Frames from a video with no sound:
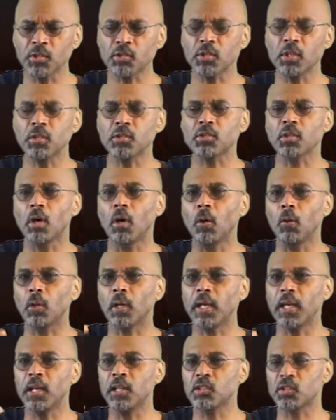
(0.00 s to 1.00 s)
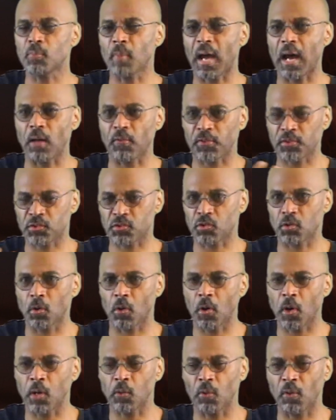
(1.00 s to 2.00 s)
instance, the whole Innsmouth
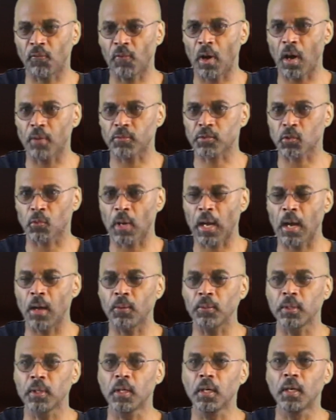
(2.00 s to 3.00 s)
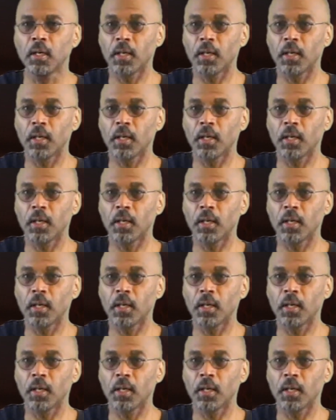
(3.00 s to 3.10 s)
story revolves around